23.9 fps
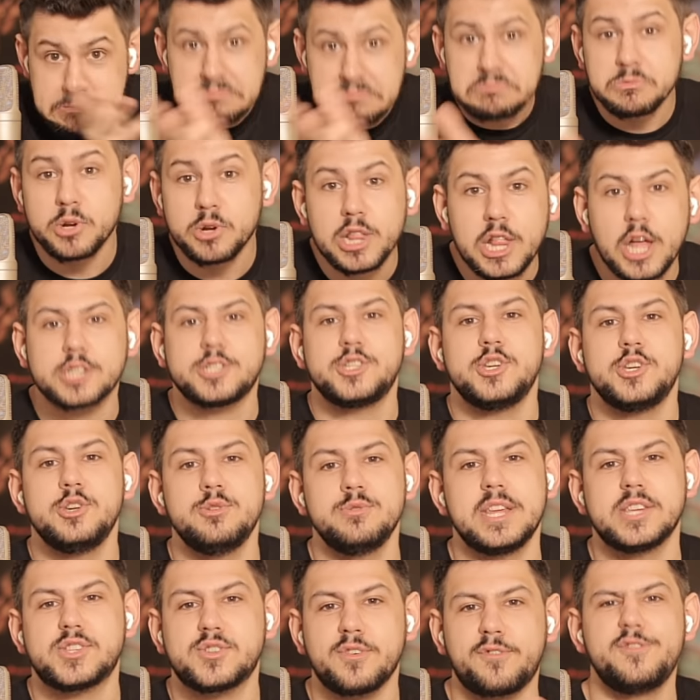Good luck to you.
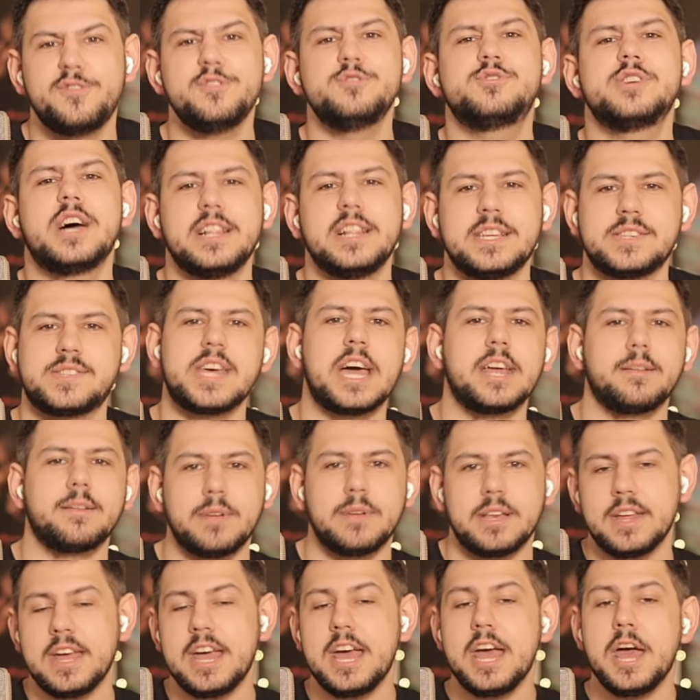That's a futile
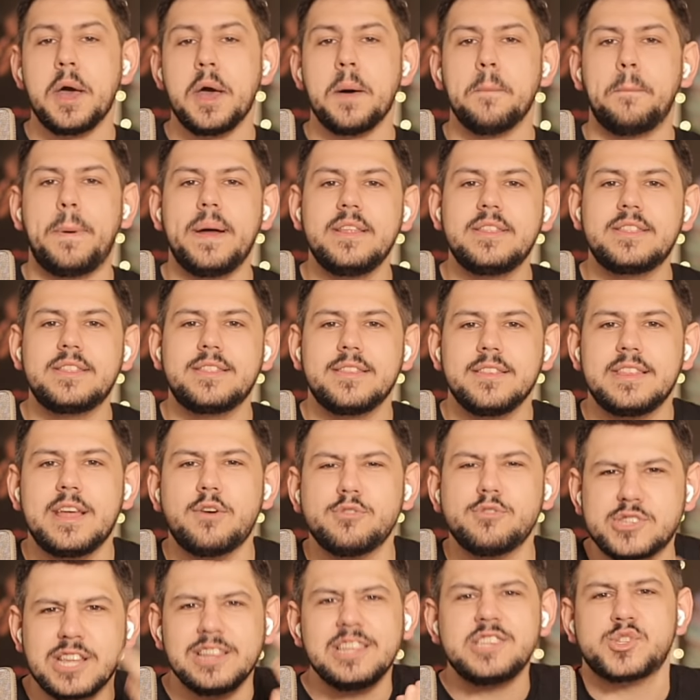assignment. But that
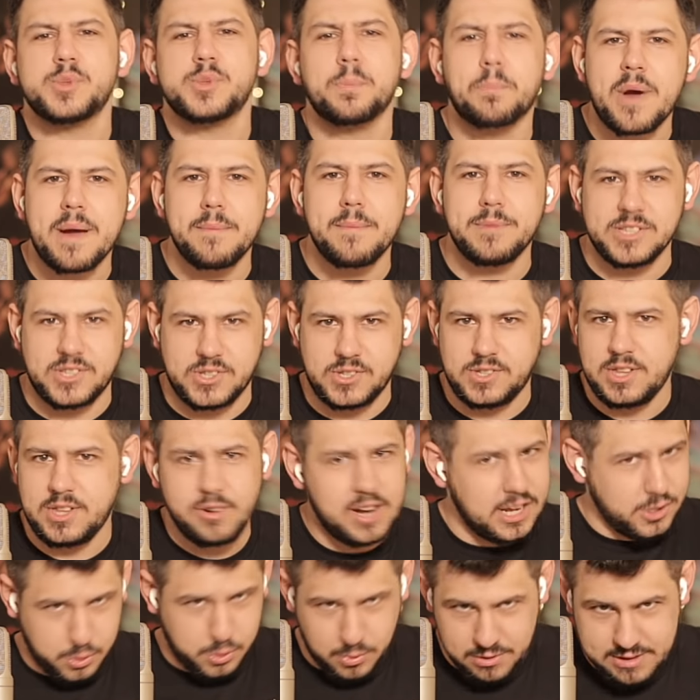was at least the premise. They're
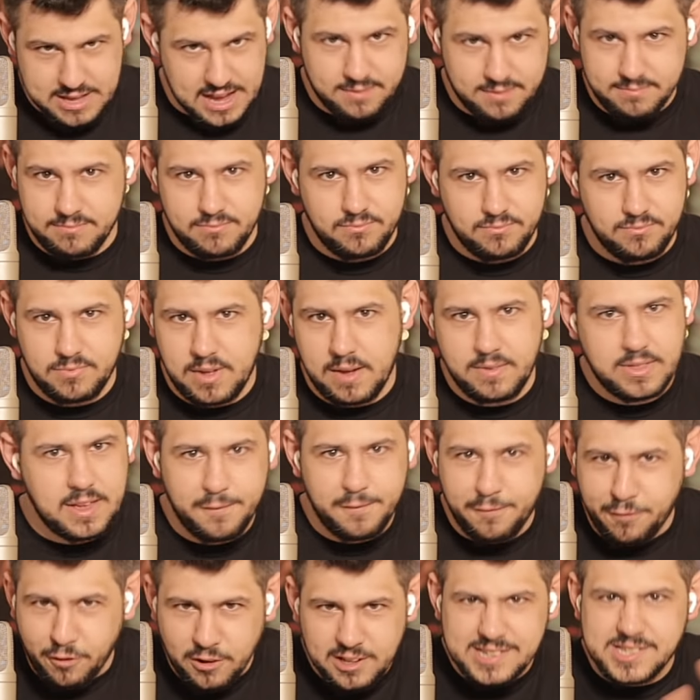not doing that. They
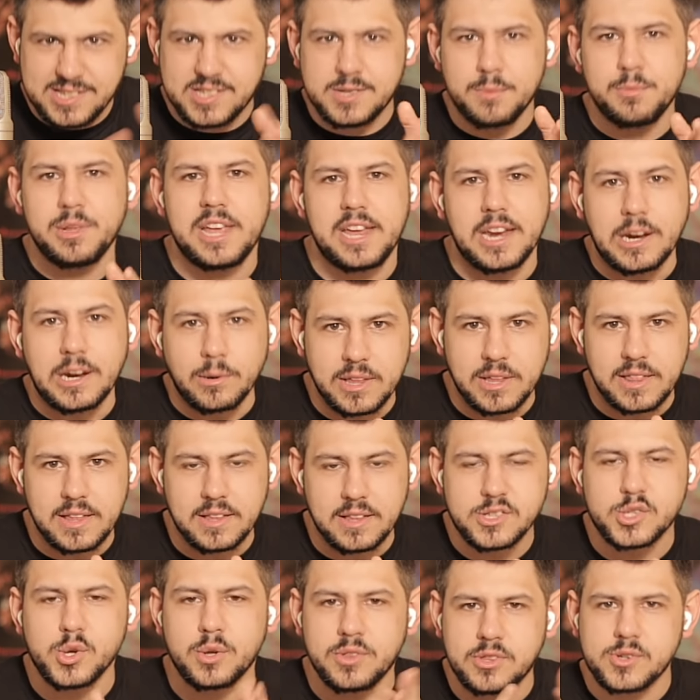fully assimilated with
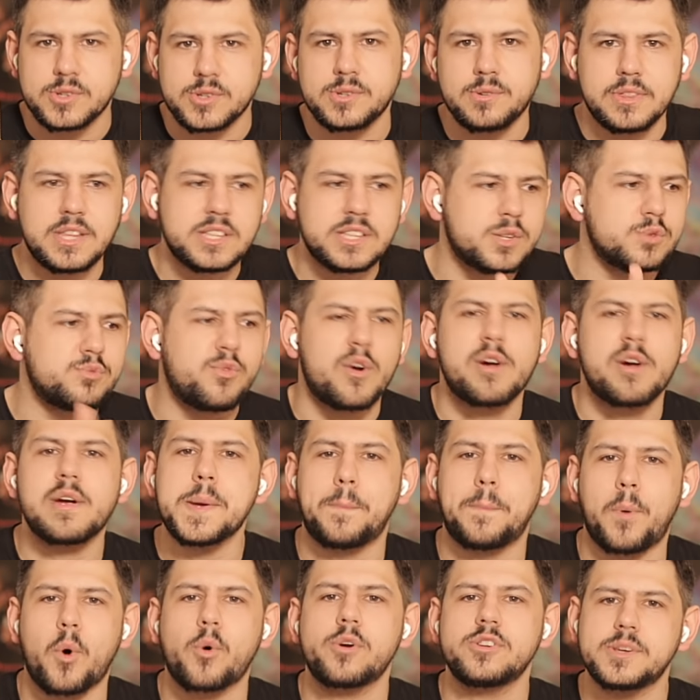it. So this is very
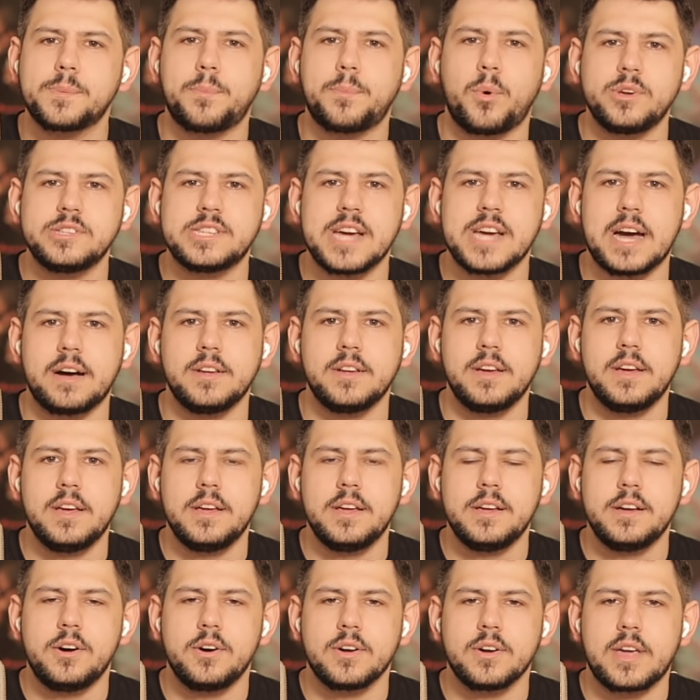important to point out,
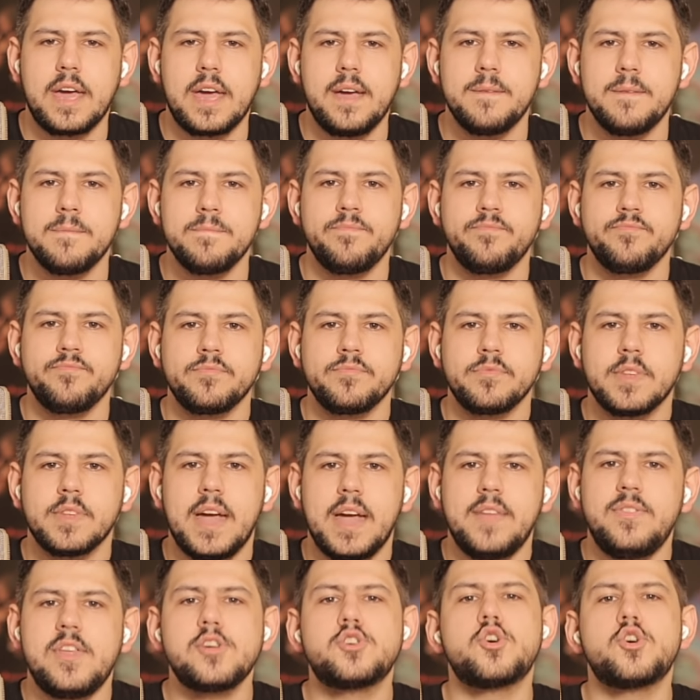okay?
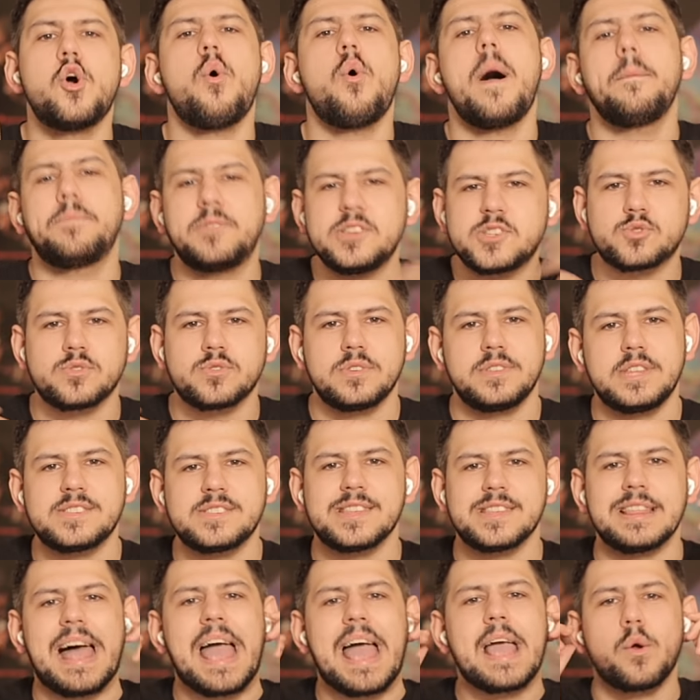And they co-opt this
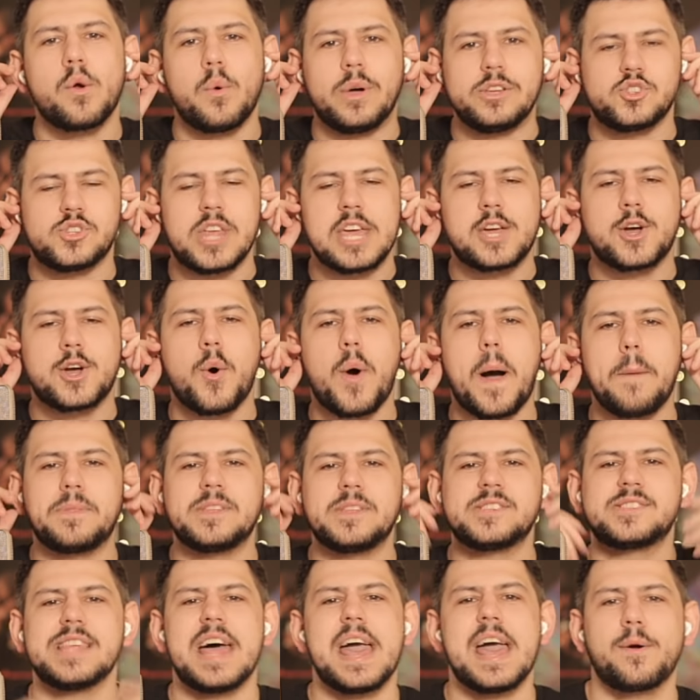language. They co-opt
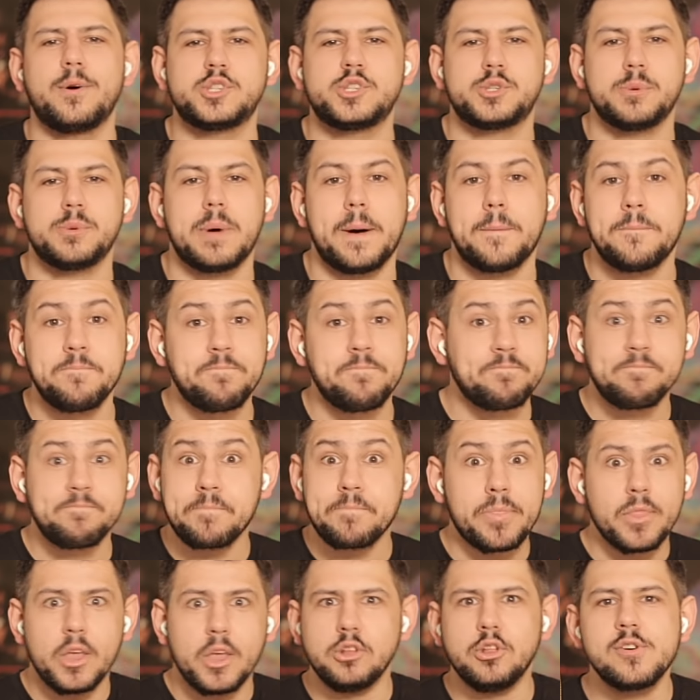this language about,
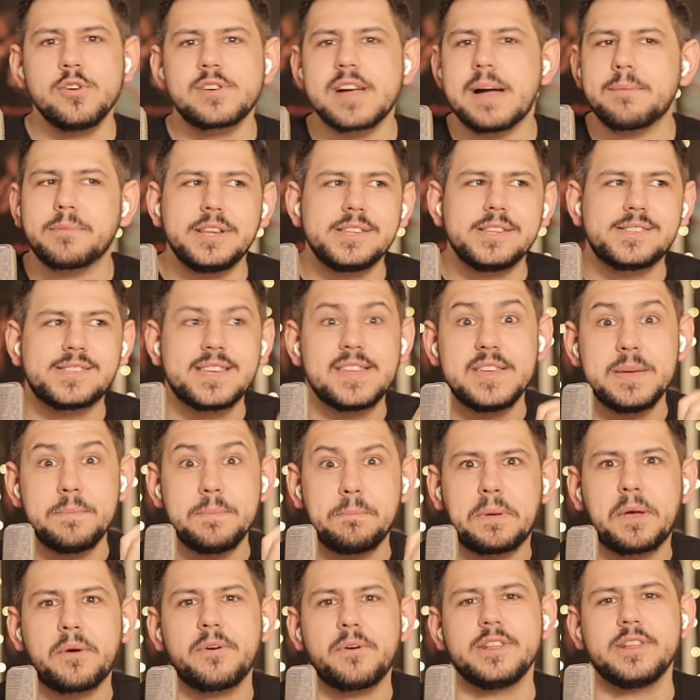look, I'm going to say the
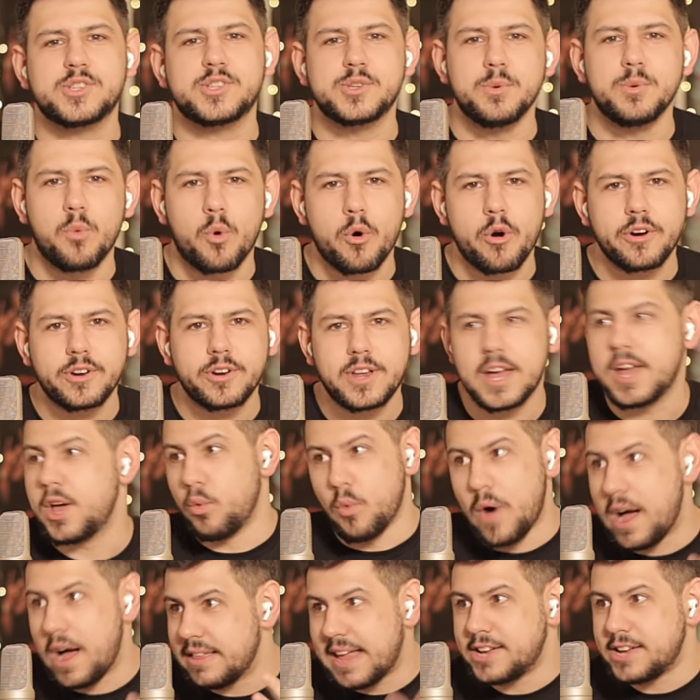imperialism word
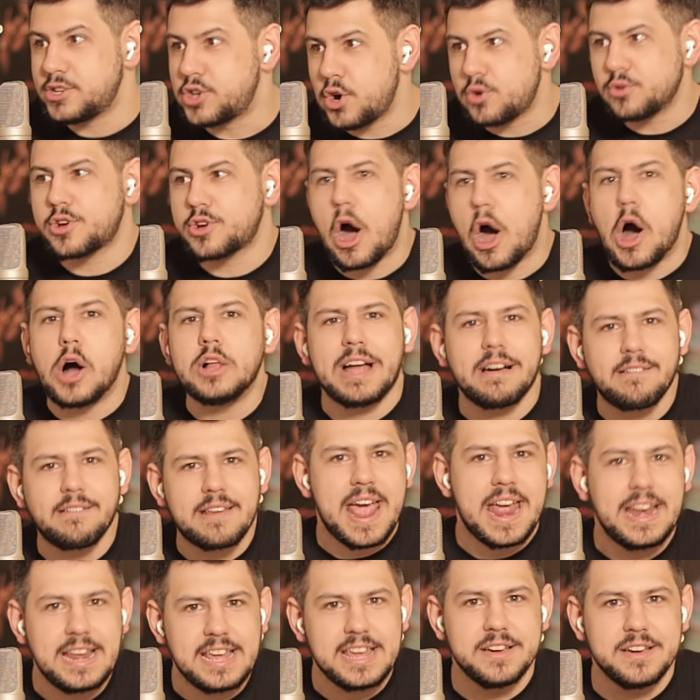while I don't call out
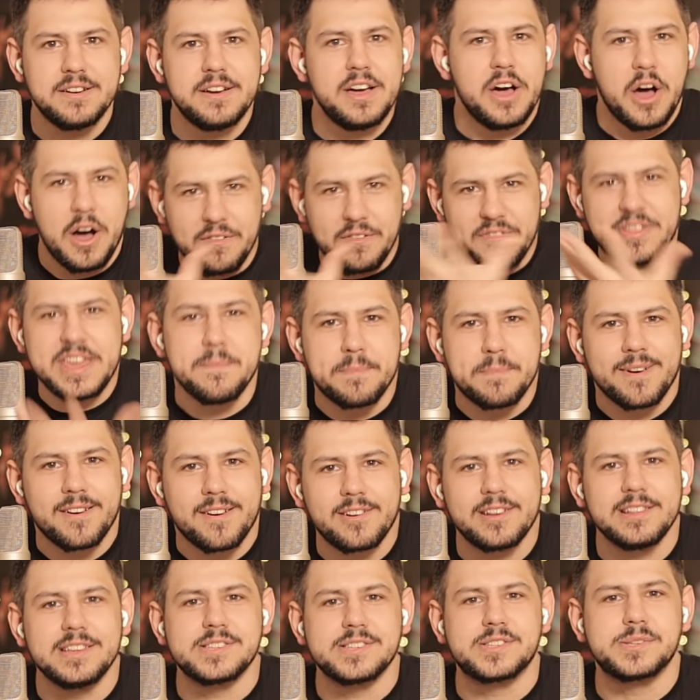any of the
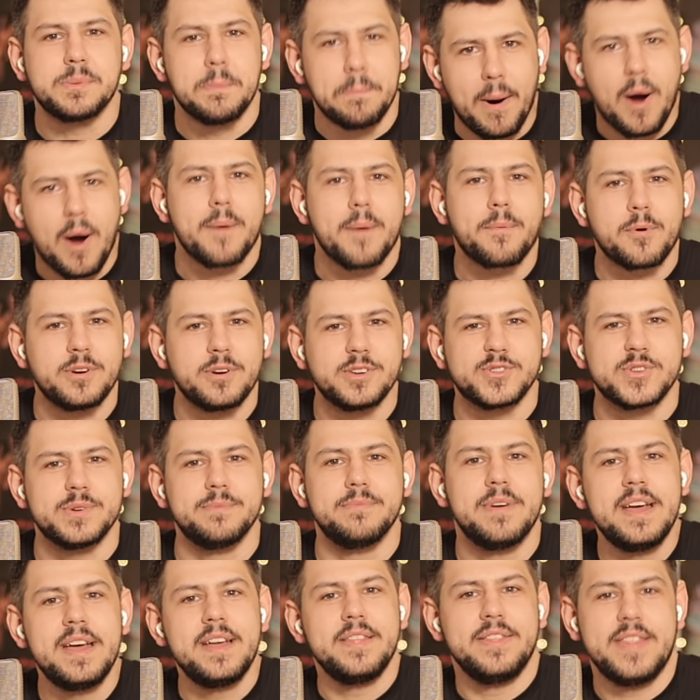imperialist
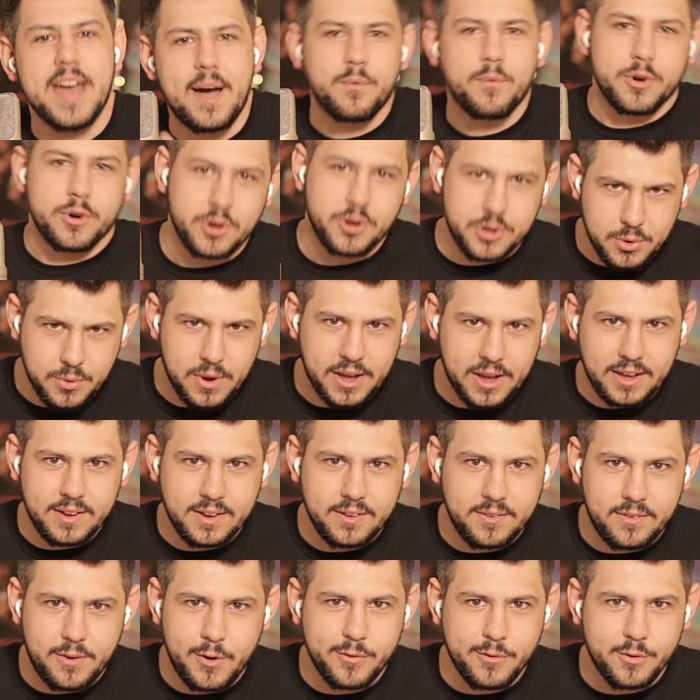barbarism that we're
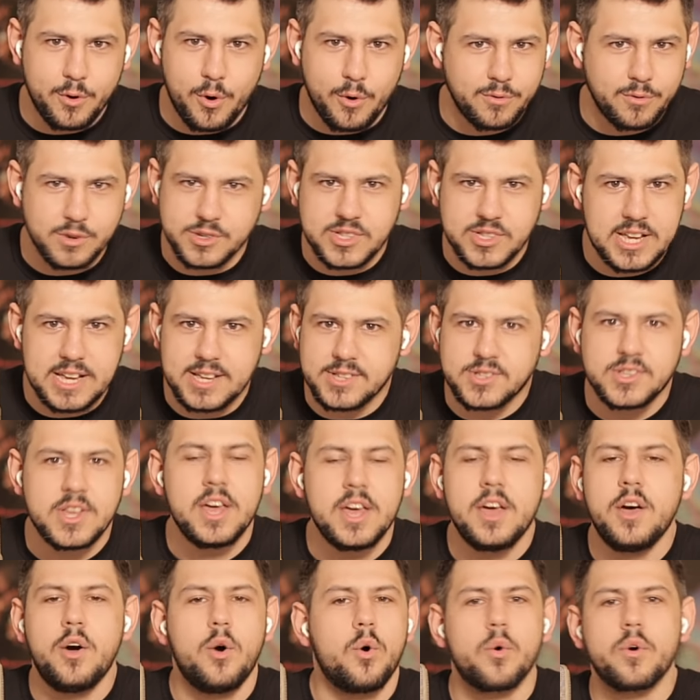doing overseas,
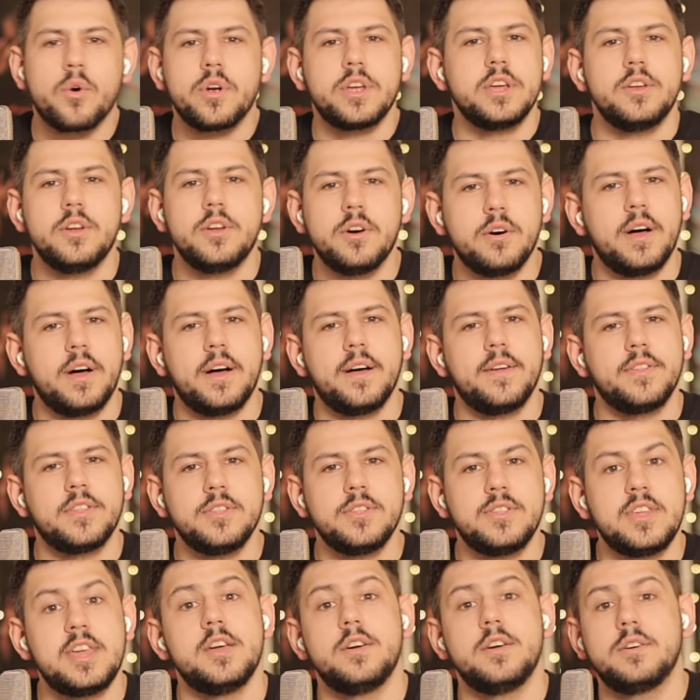or, you know,
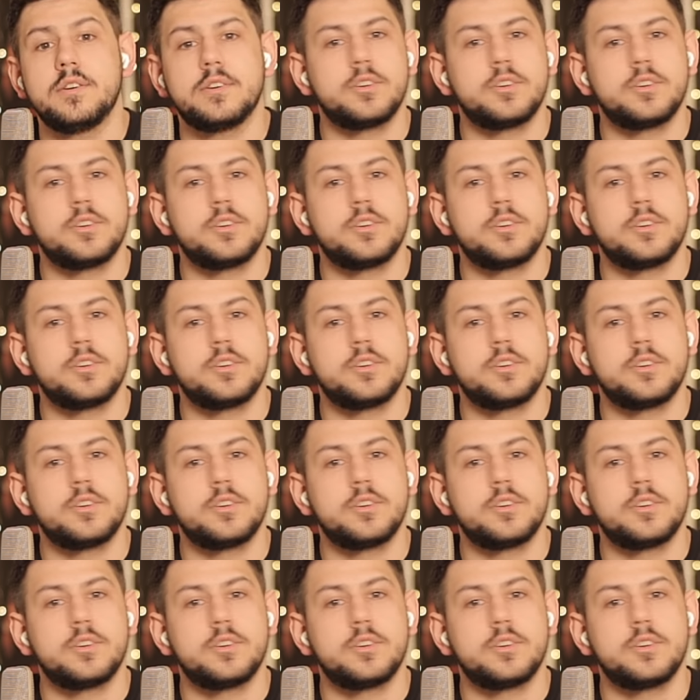the